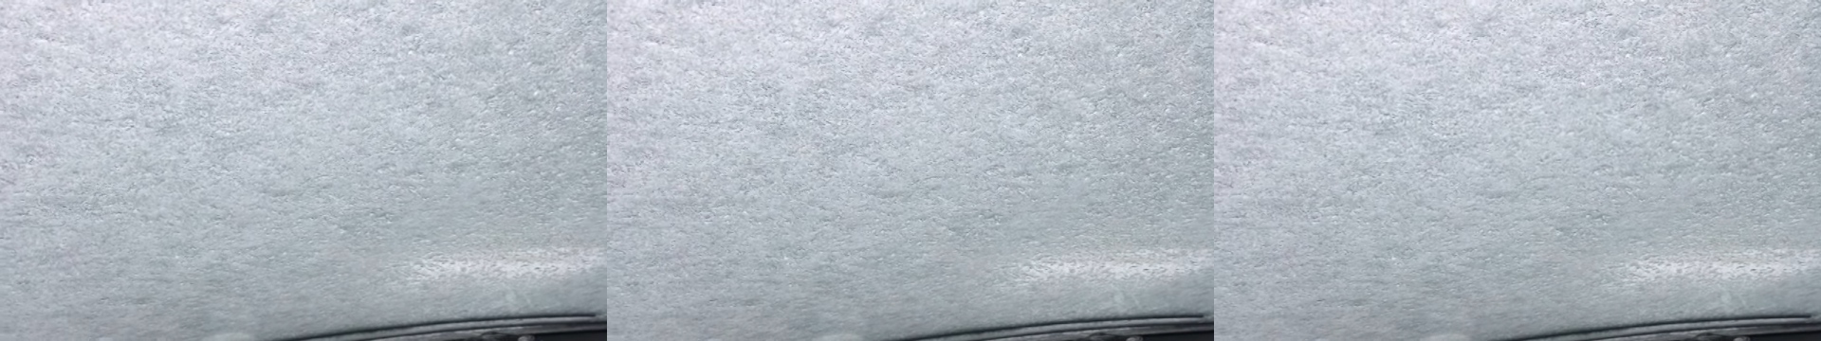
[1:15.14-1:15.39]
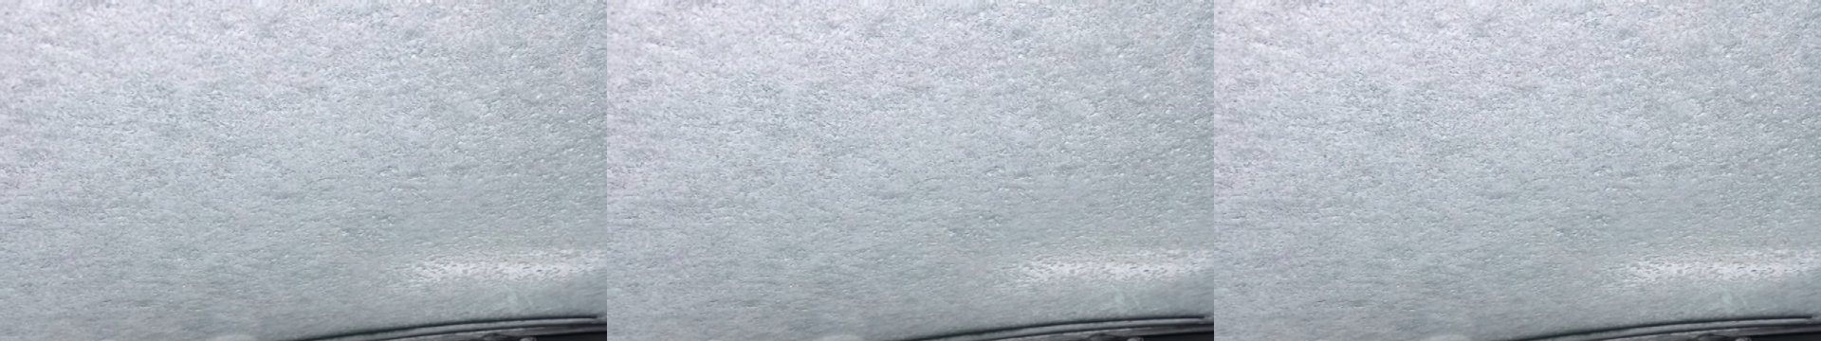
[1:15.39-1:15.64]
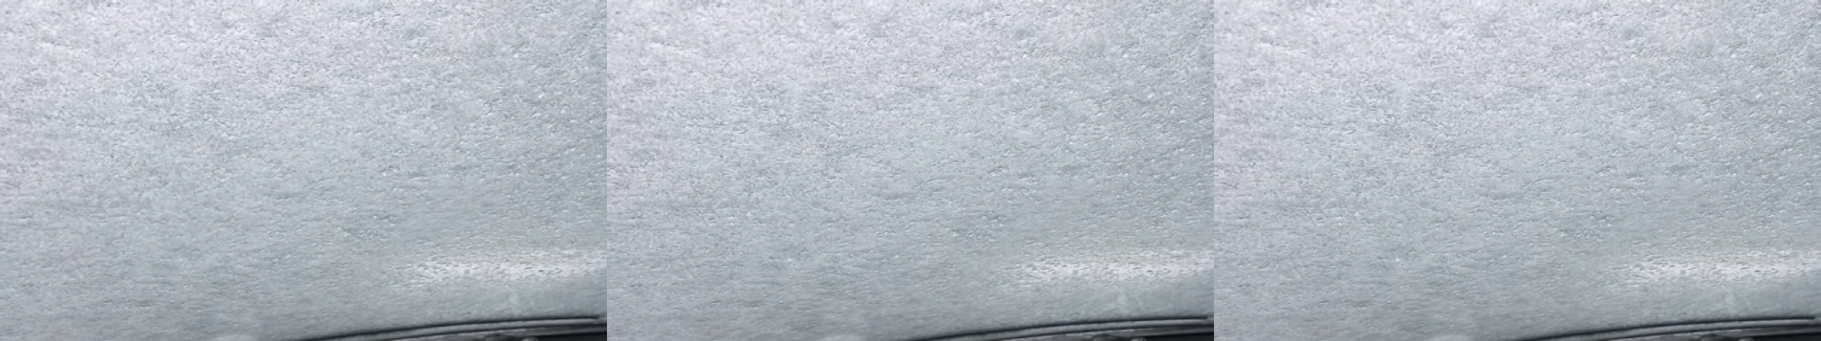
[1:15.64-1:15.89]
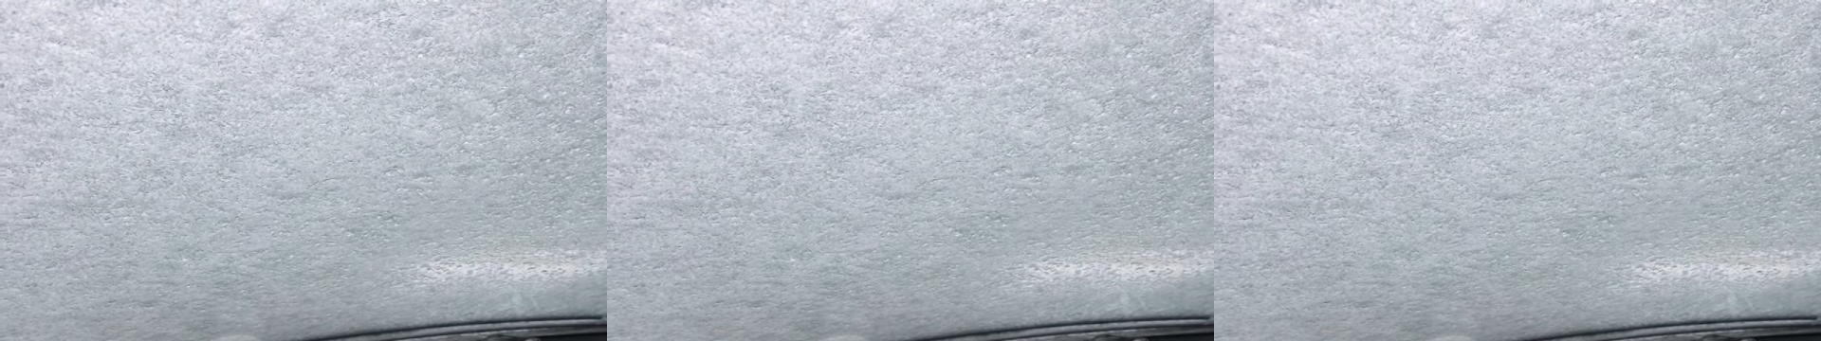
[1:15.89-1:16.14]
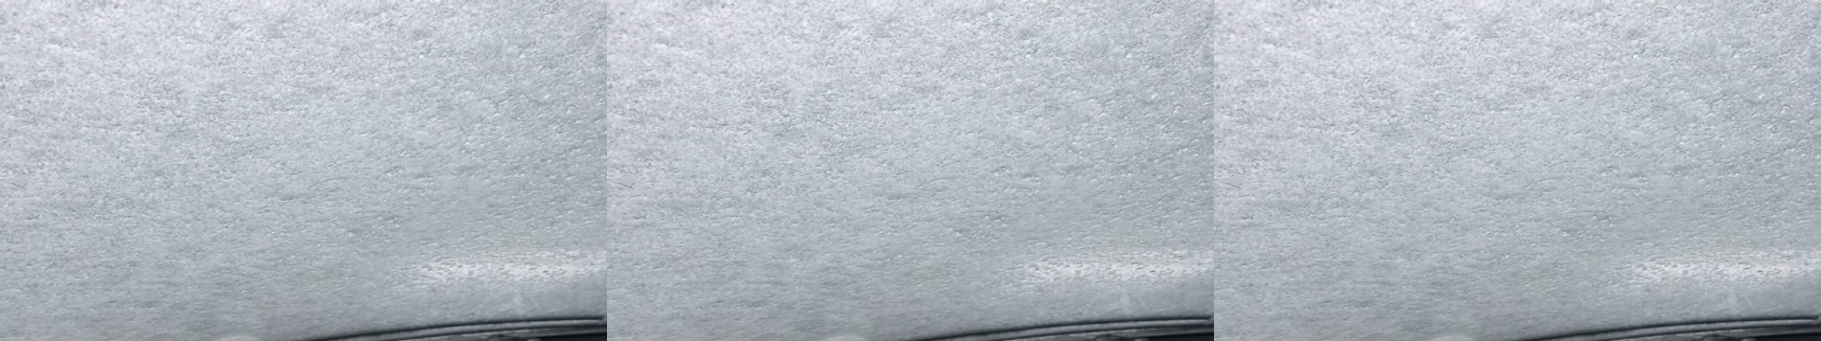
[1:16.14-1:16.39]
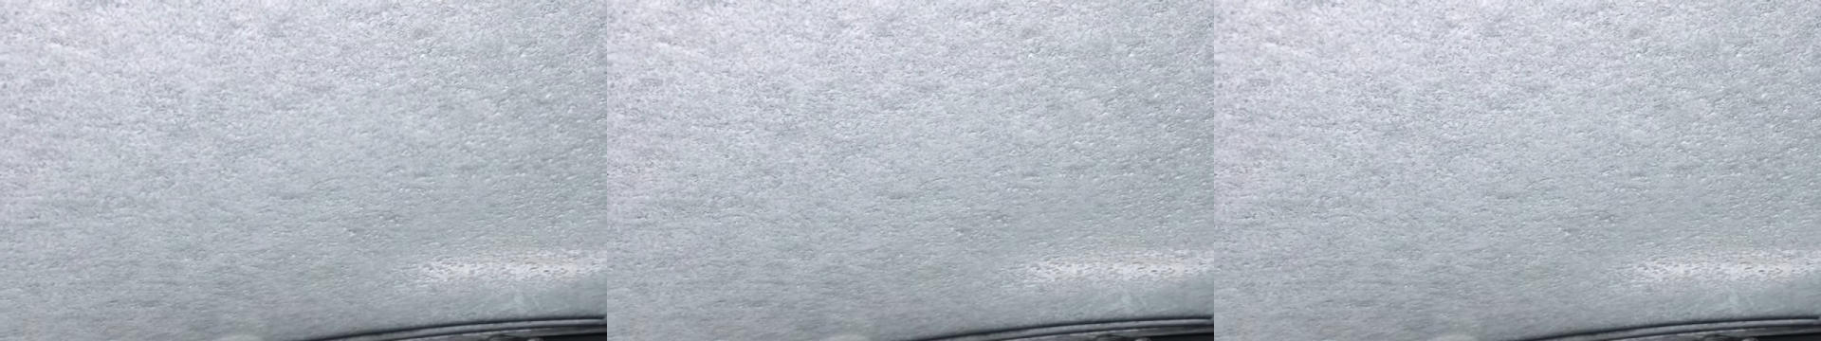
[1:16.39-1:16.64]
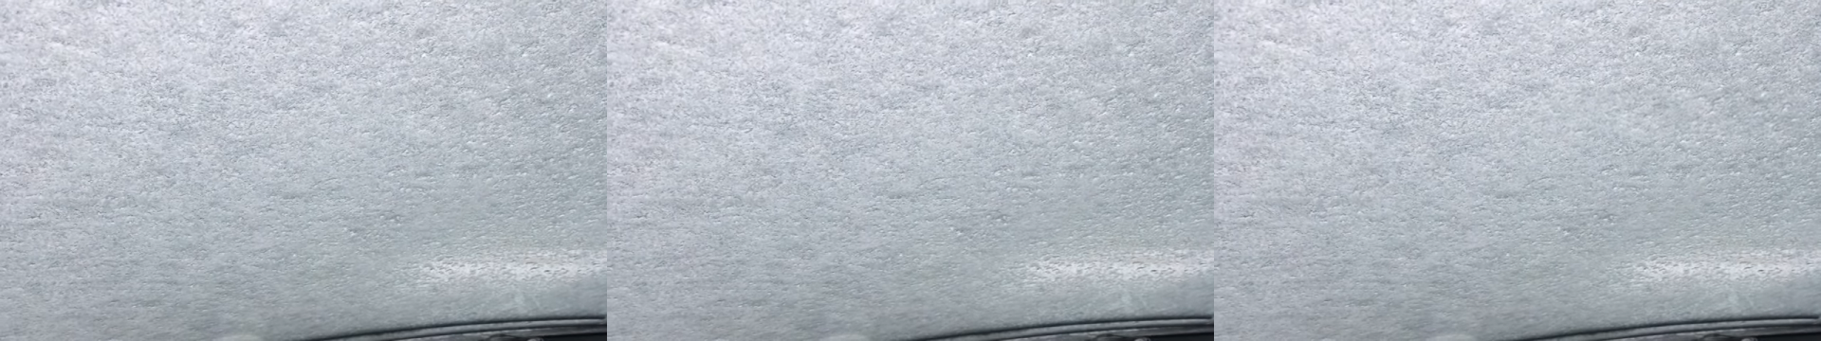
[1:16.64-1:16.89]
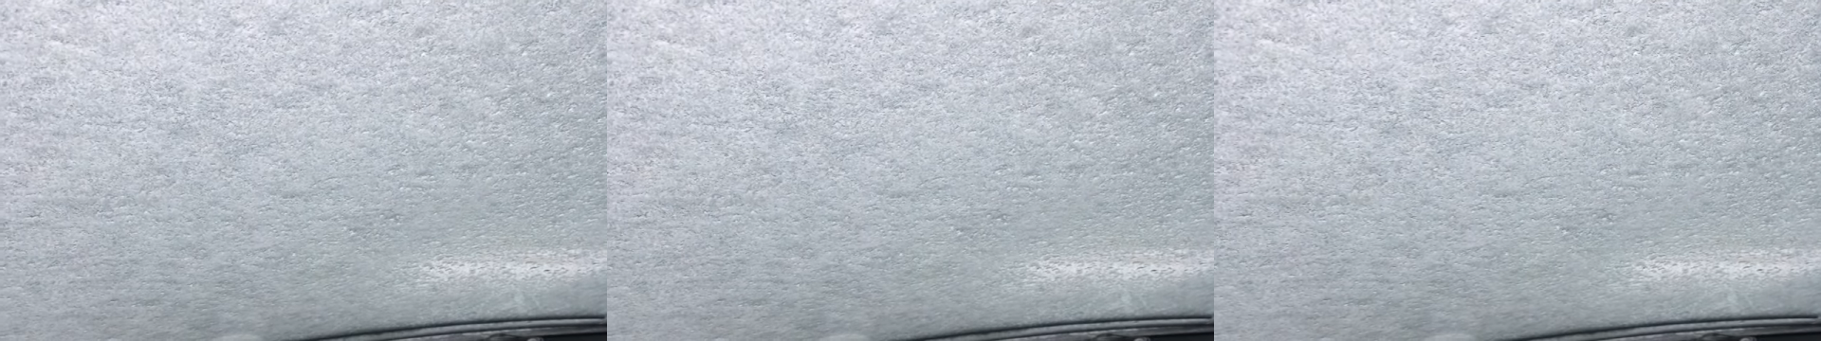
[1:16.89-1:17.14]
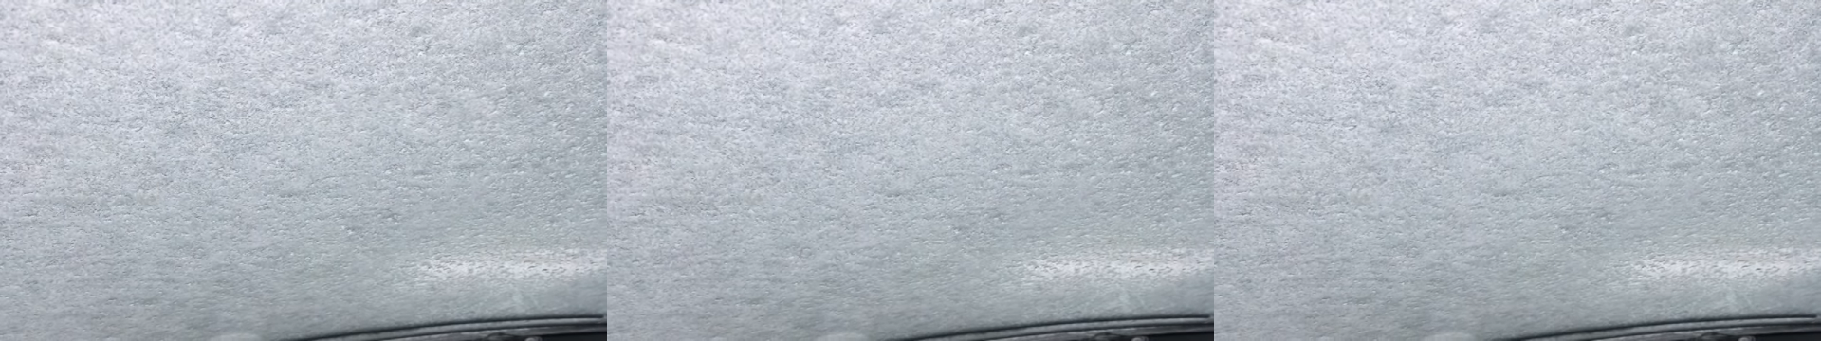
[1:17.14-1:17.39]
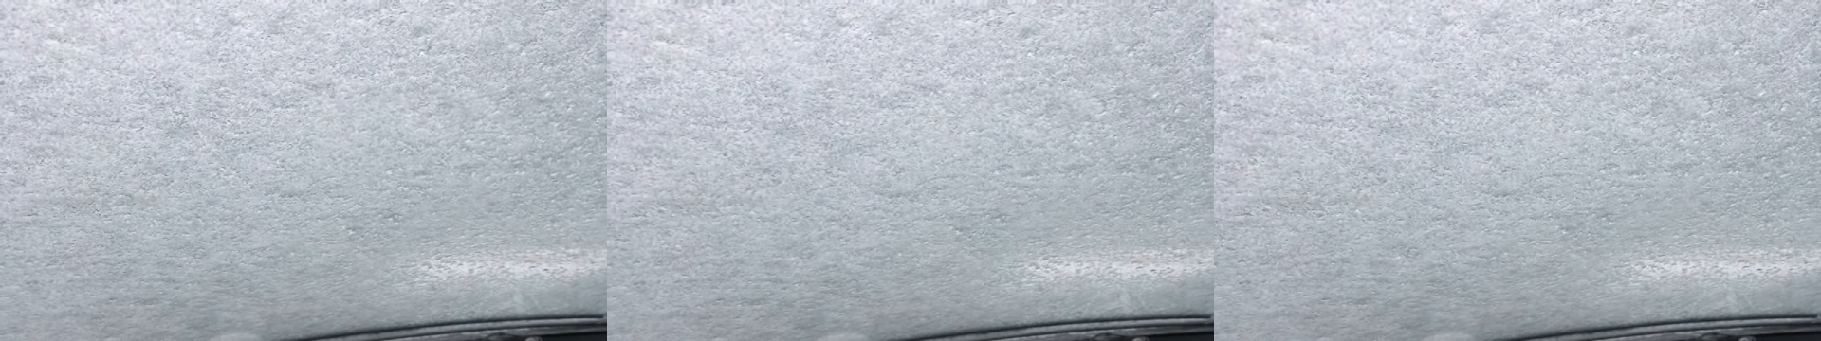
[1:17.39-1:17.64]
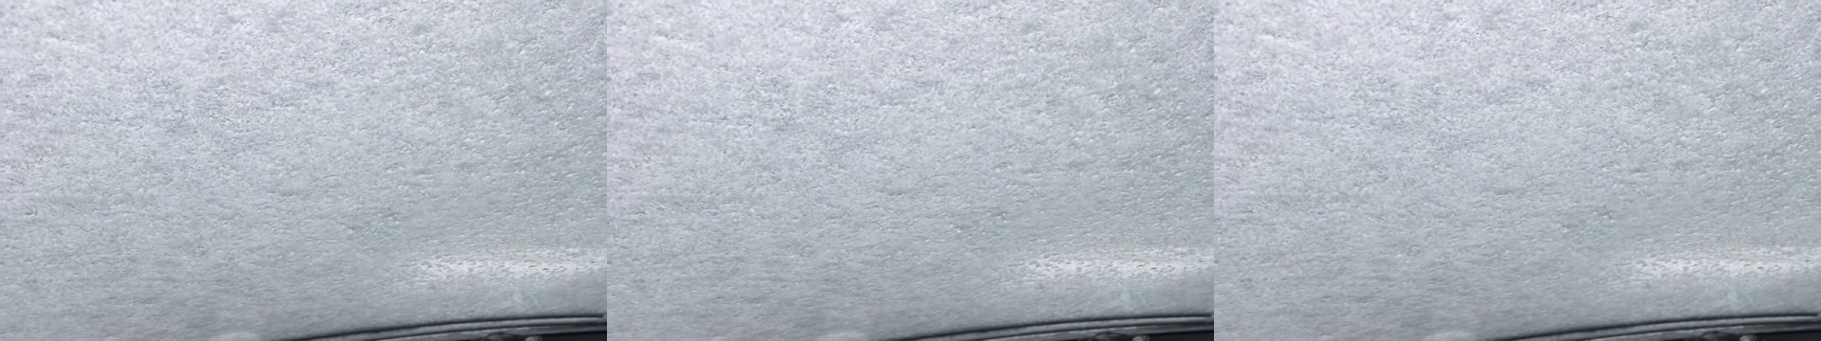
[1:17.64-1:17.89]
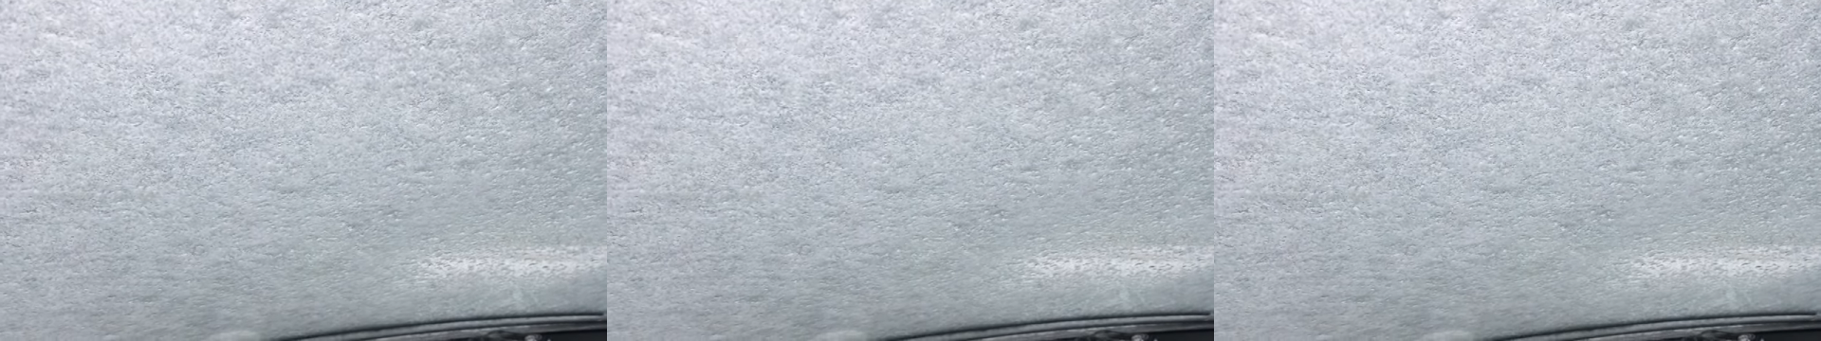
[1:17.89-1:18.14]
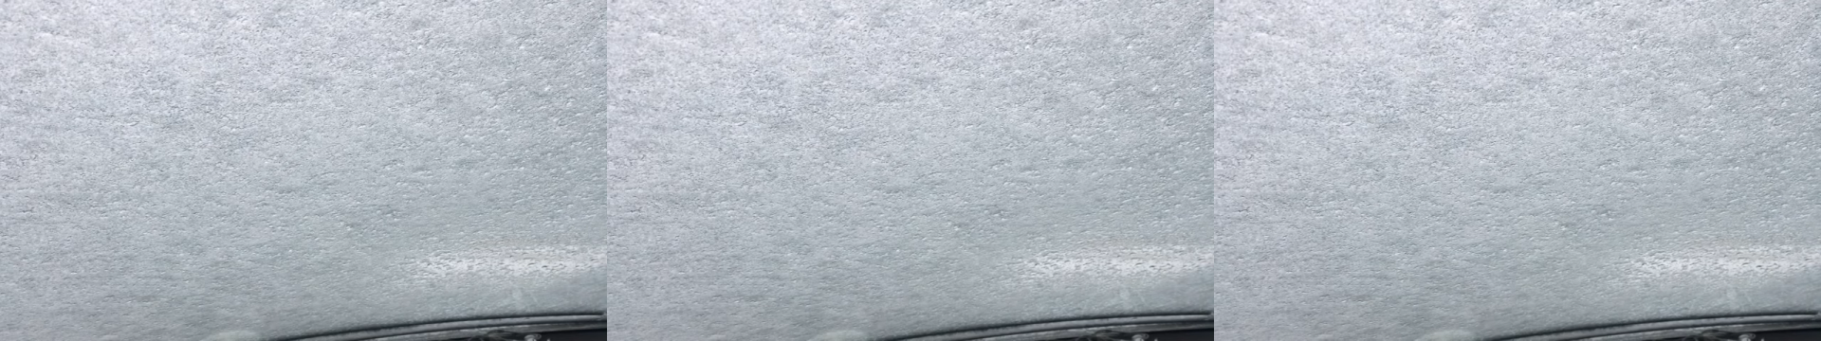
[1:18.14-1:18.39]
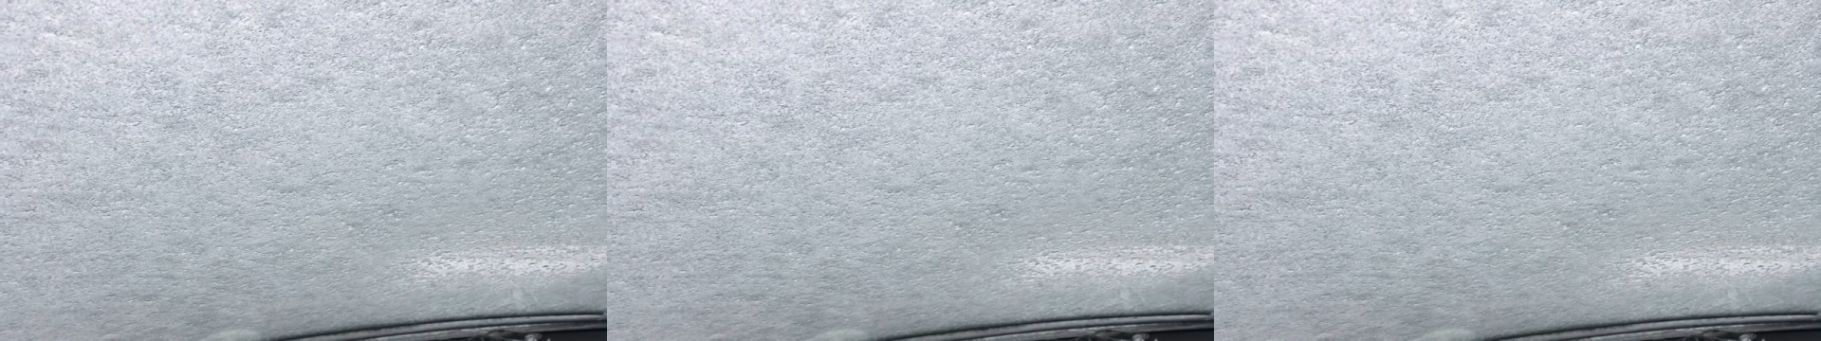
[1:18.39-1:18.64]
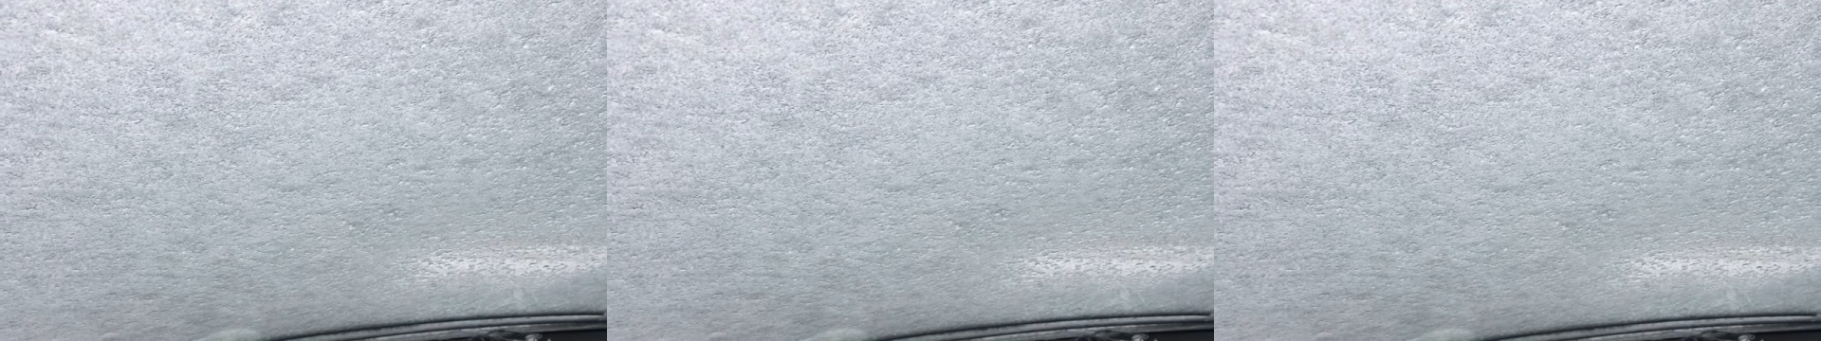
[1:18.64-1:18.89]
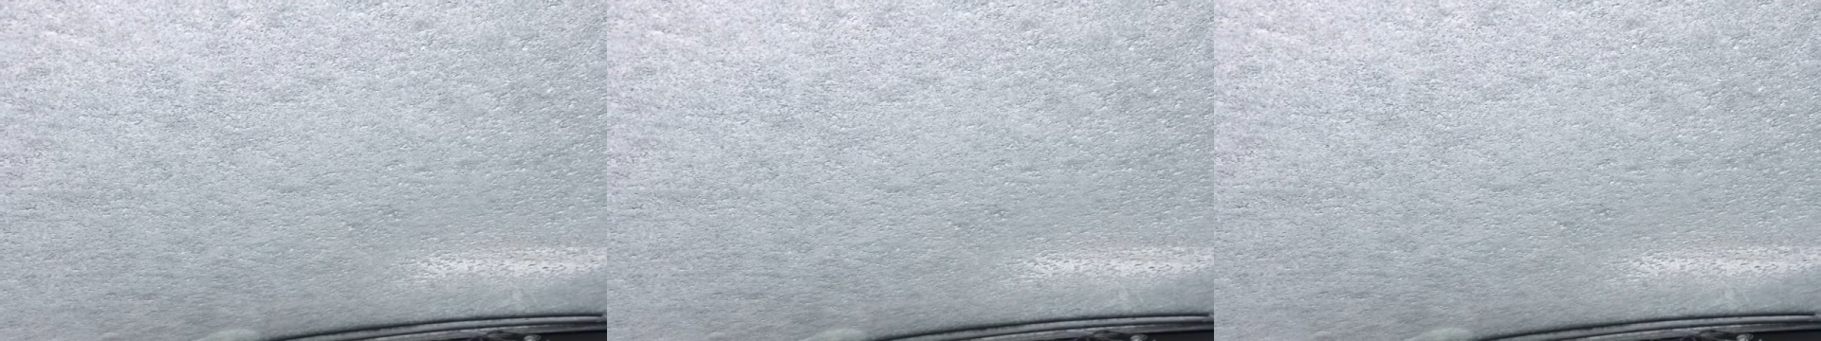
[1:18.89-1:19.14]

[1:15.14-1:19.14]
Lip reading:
Nobody's mouth can be seen.